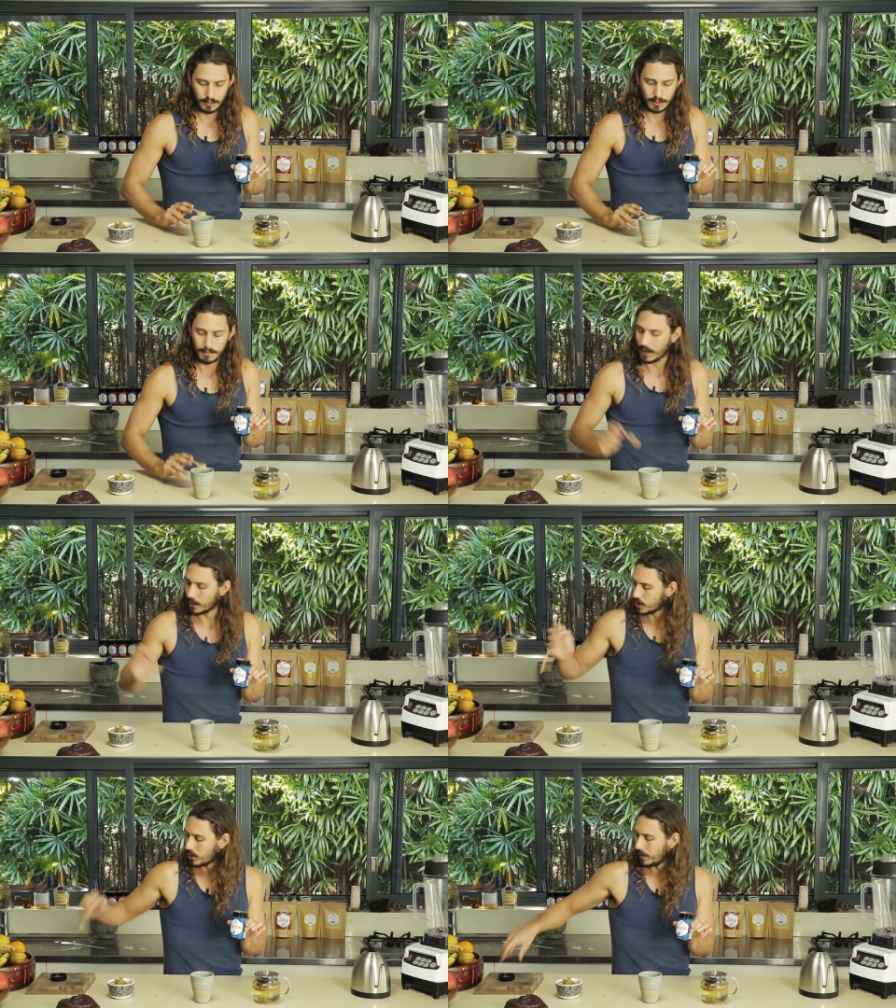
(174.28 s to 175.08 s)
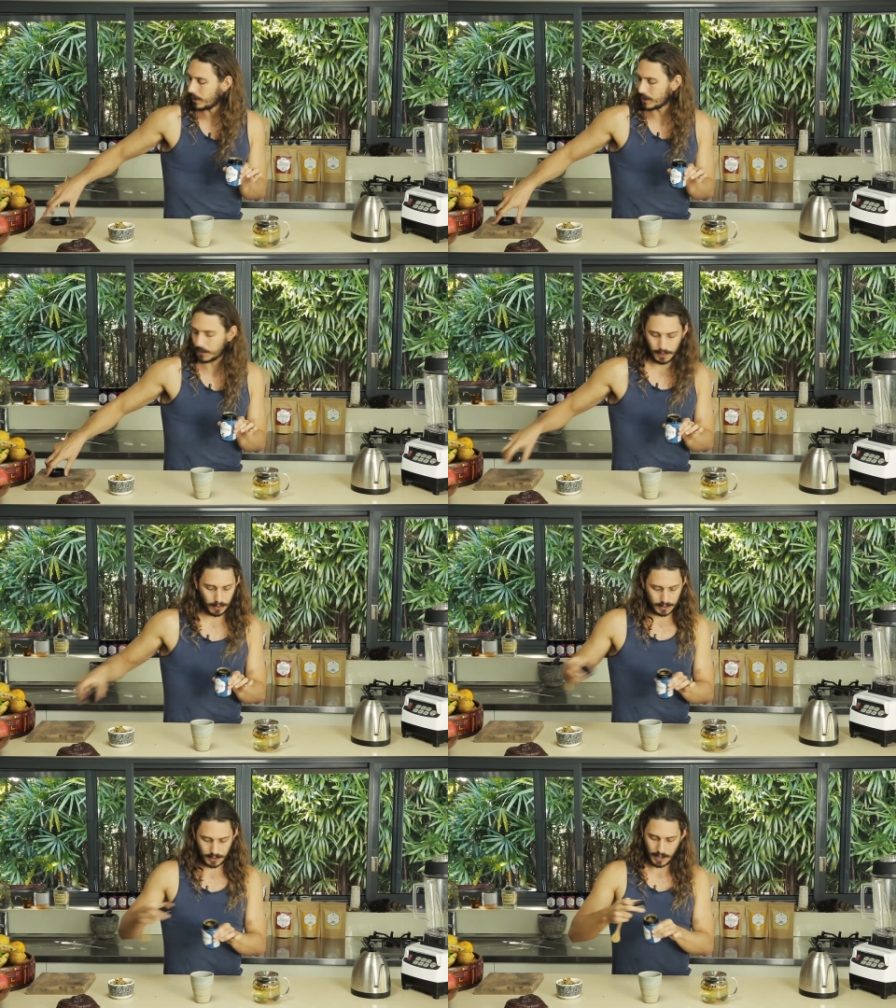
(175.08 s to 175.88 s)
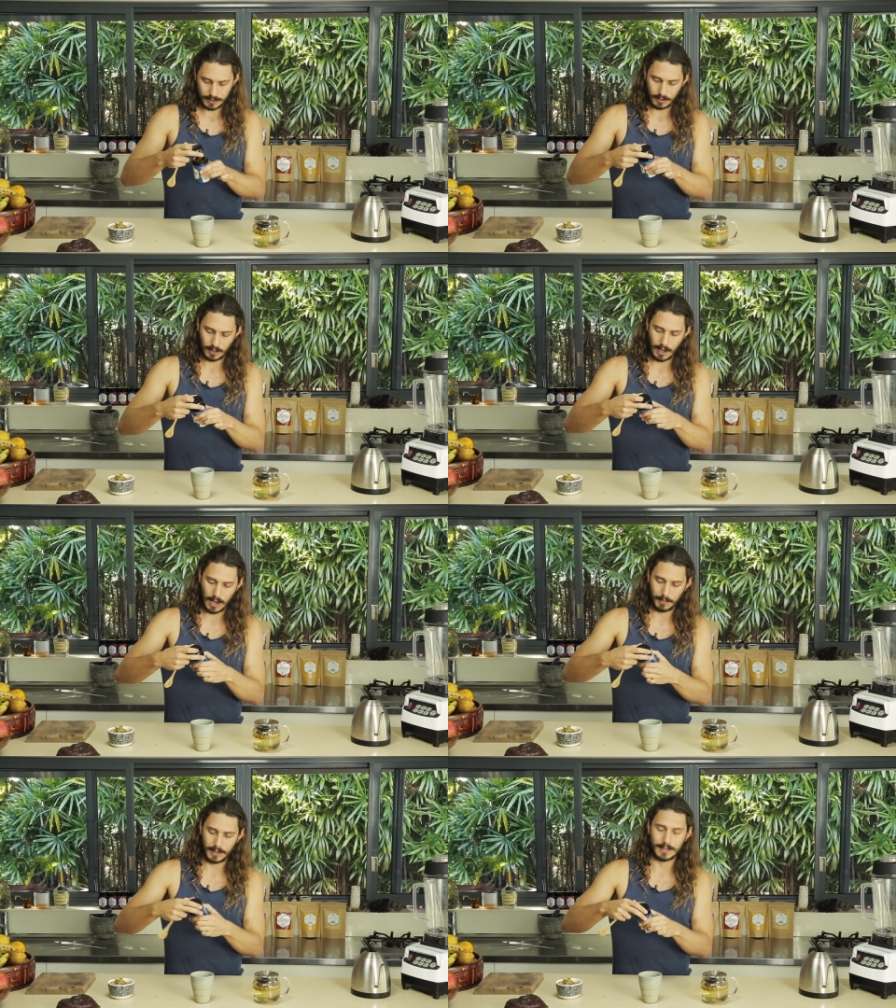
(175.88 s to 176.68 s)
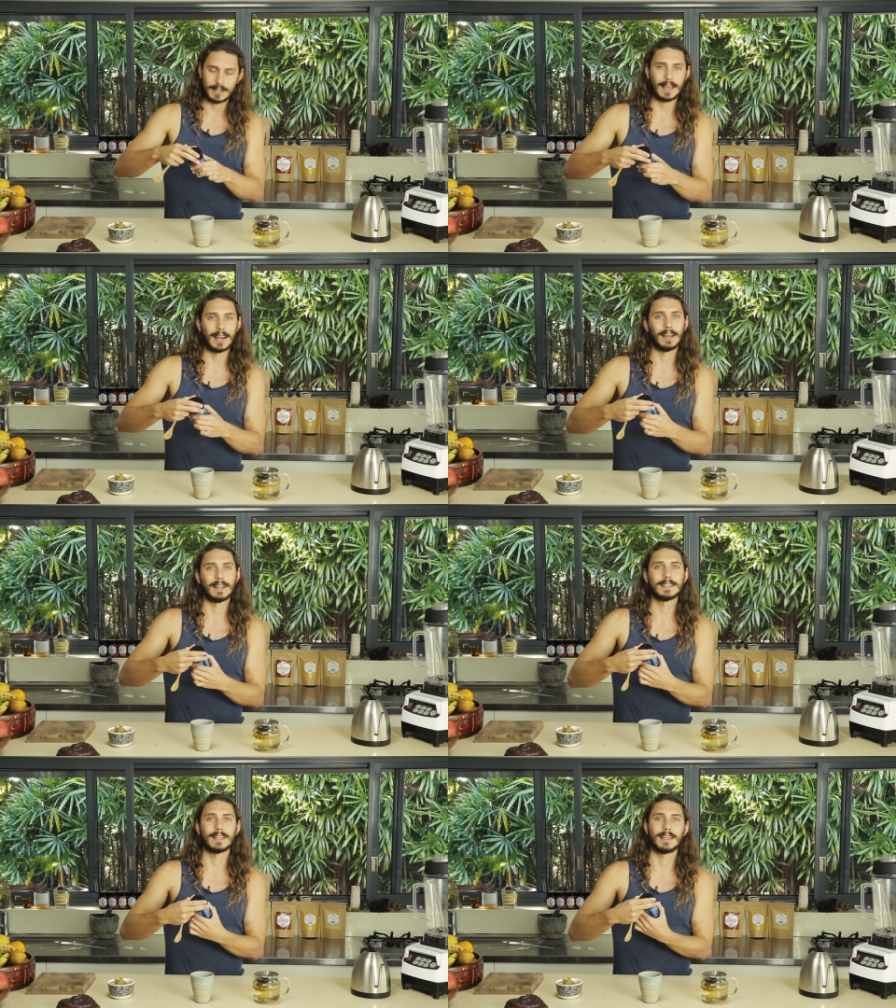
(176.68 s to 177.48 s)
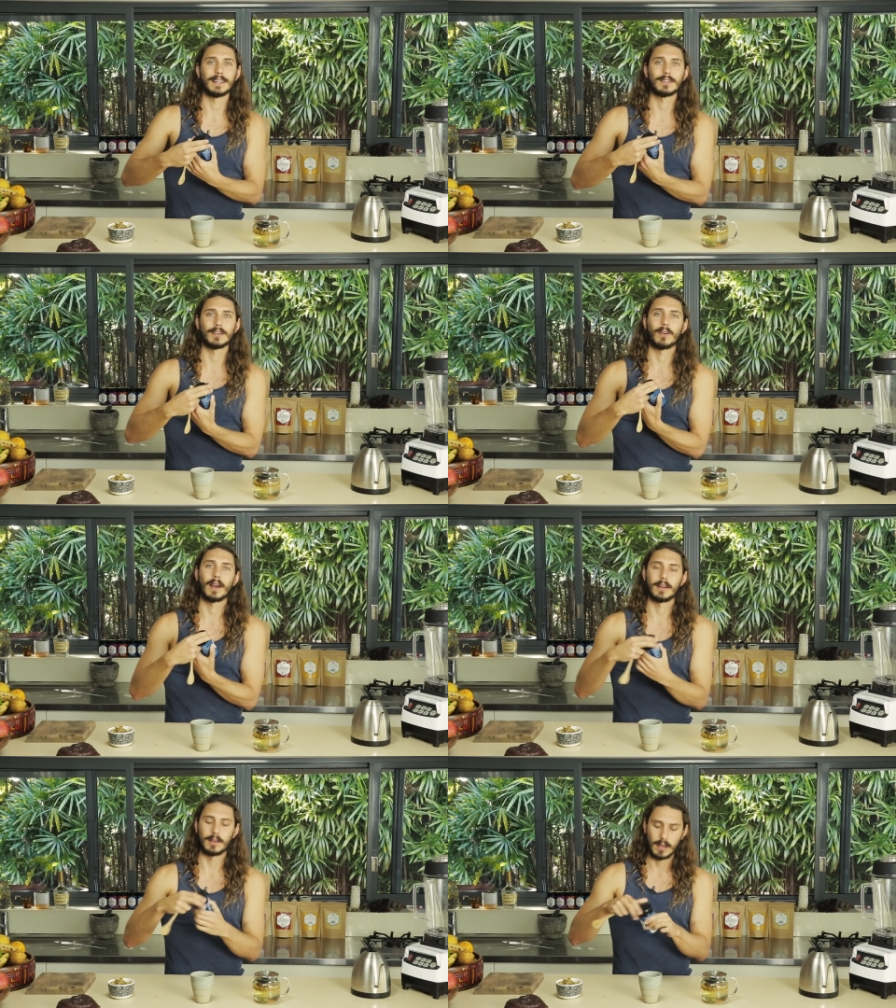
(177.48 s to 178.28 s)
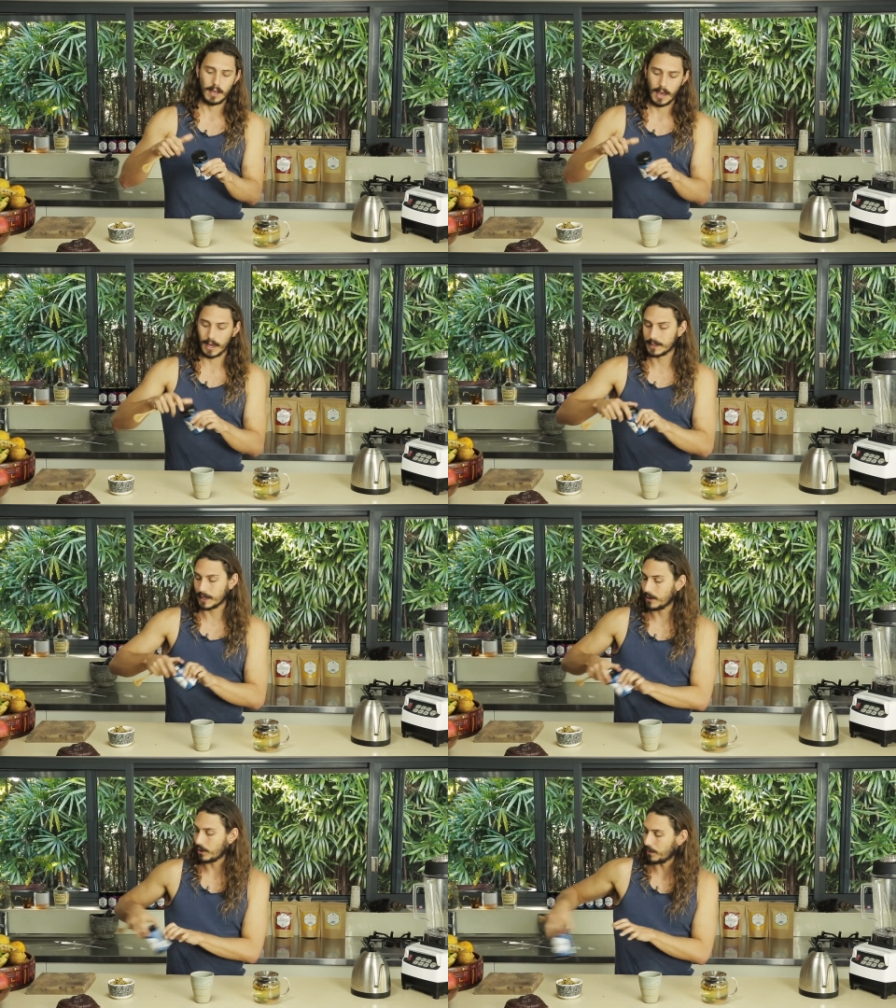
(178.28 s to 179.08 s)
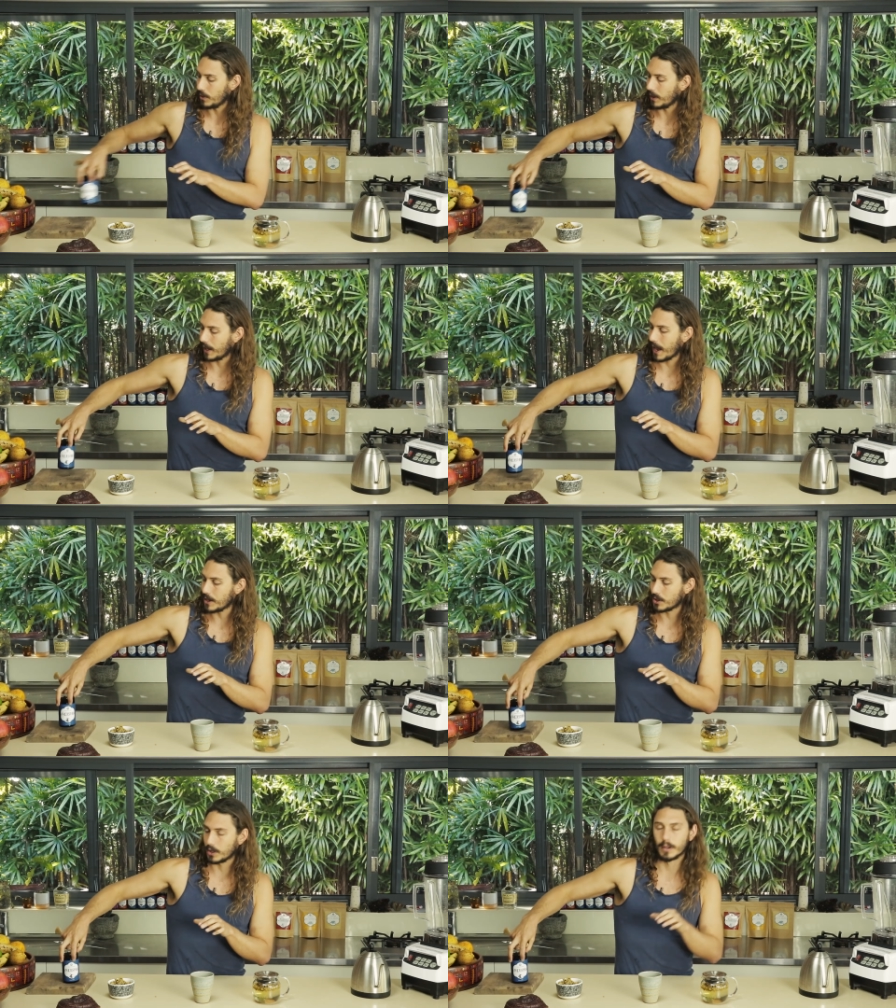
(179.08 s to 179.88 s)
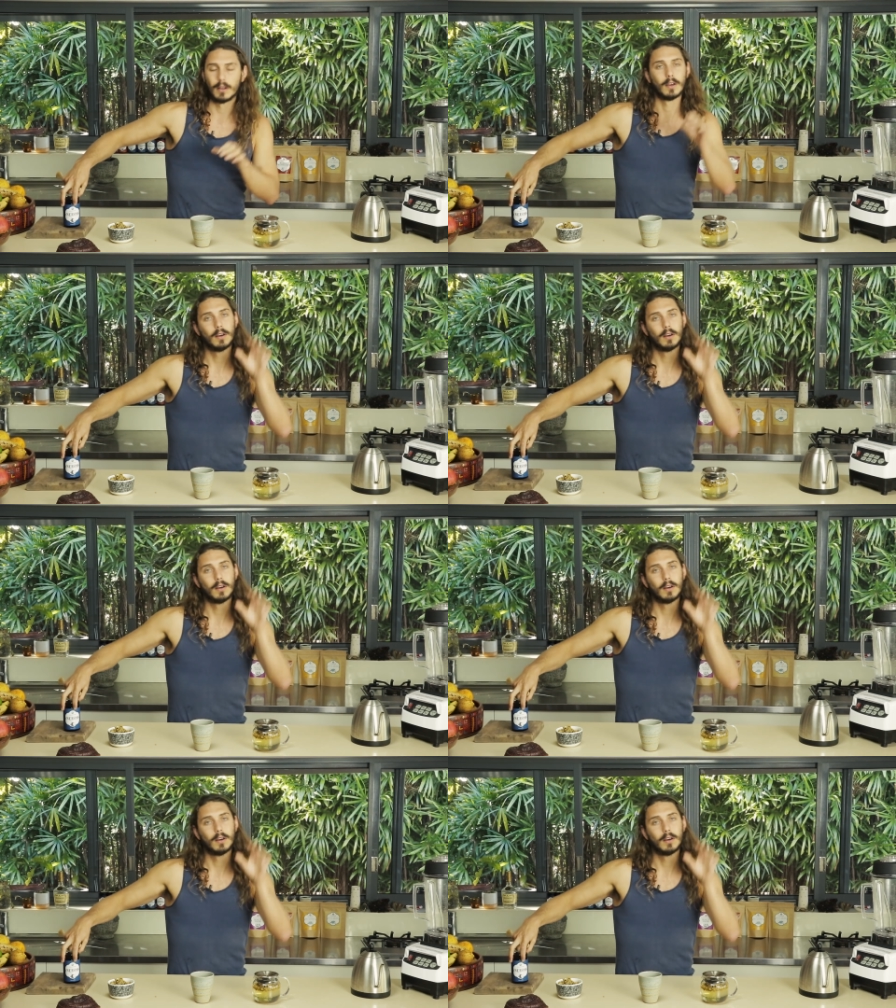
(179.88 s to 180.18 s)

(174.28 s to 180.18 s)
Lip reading: Just making sure that the spirit's nice and calm, can settle into the integrated and in communication,